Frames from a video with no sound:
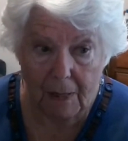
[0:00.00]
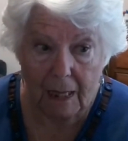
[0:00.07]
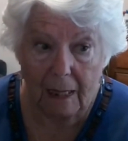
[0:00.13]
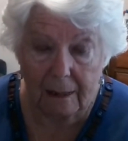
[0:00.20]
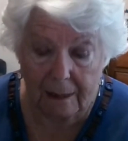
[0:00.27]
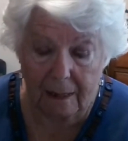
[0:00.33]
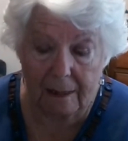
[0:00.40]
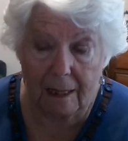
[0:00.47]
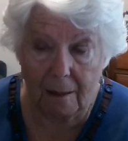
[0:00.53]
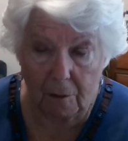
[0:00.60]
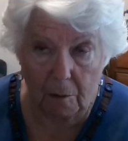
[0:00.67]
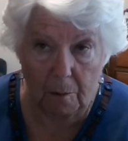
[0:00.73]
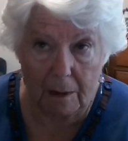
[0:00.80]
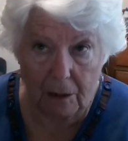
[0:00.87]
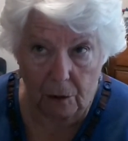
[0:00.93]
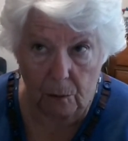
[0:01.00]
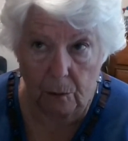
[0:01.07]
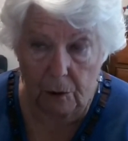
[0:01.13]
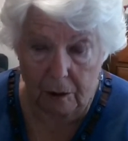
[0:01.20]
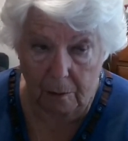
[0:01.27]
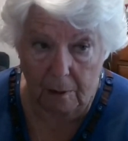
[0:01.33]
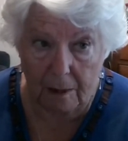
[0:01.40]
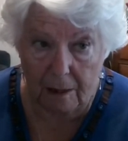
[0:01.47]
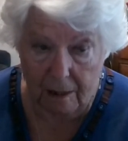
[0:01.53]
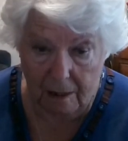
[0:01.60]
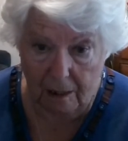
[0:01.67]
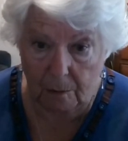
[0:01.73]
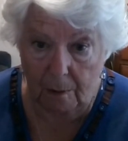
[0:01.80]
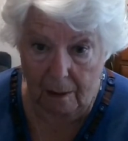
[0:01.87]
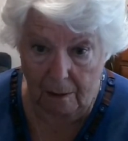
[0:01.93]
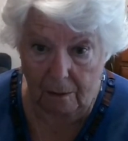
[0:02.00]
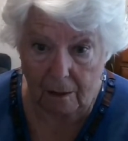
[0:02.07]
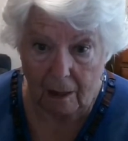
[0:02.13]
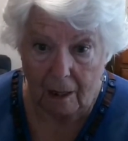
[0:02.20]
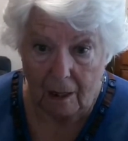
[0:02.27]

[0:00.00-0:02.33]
I did that with my daughter once as well.